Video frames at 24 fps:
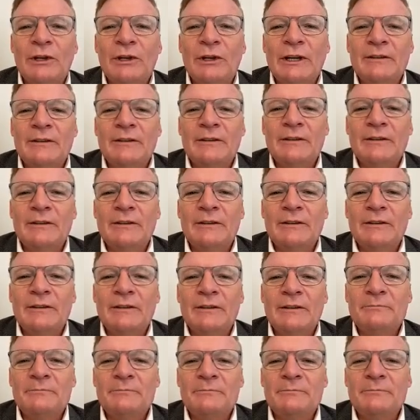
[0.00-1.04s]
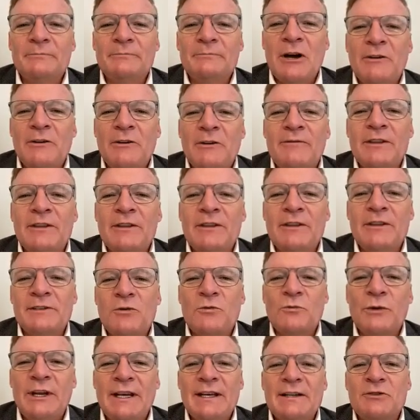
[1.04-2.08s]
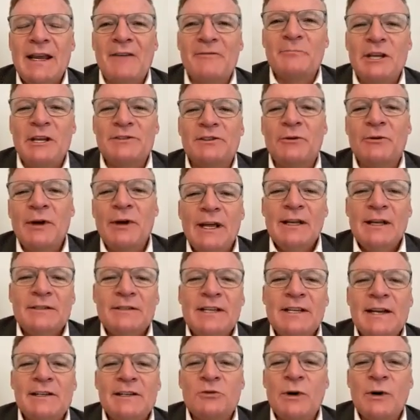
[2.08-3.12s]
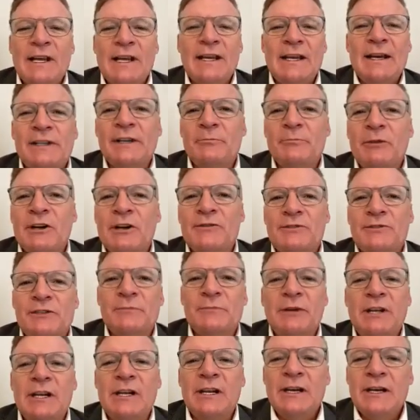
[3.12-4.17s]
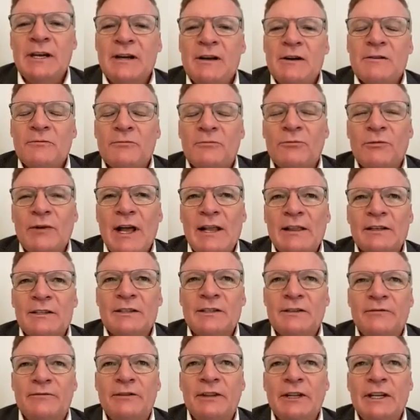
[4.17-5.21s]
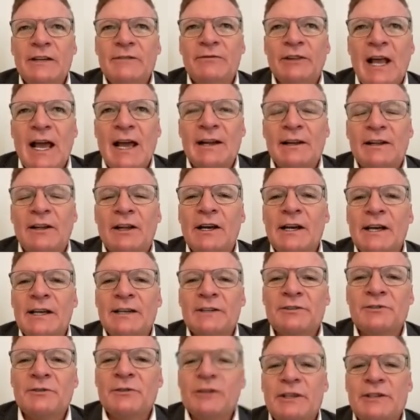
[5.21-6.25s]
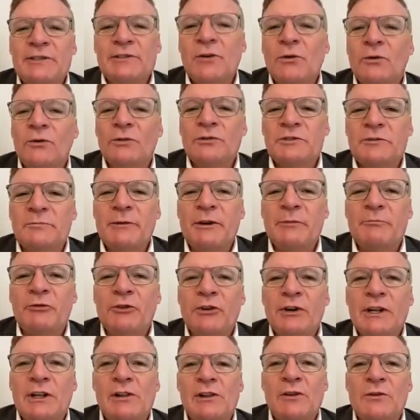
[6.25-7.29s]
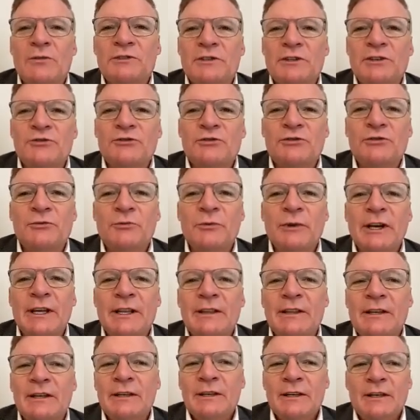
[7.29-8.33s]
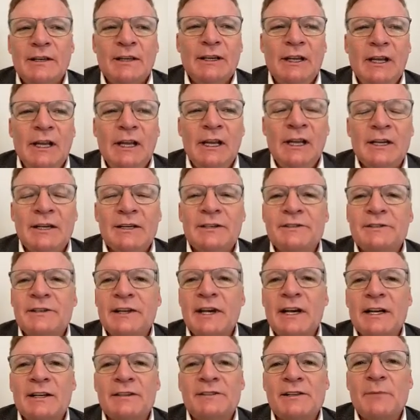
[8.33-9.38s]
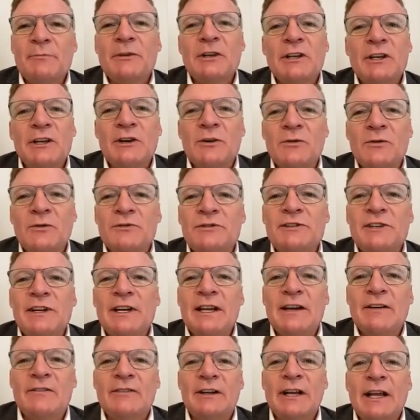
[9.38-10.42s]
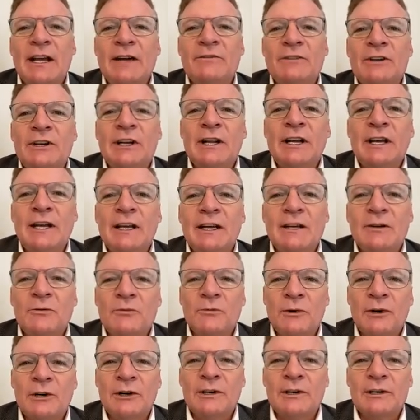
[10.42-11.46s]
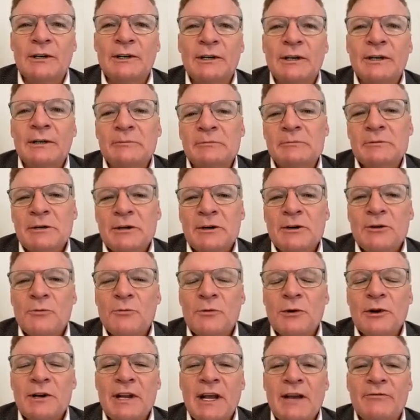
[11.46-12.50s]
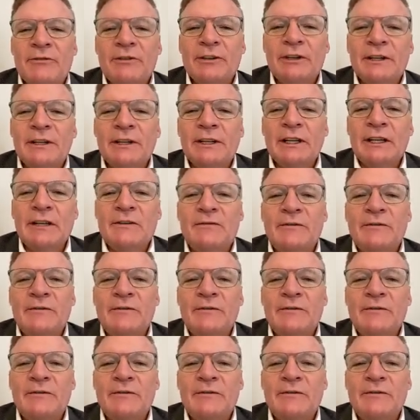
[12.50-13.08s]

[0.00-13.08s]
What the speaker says: uh, of the 28.5 meters, it appears to be relatively flat lines. So these holes would be pretty close to true width, is something you don't see every day, and we're definitely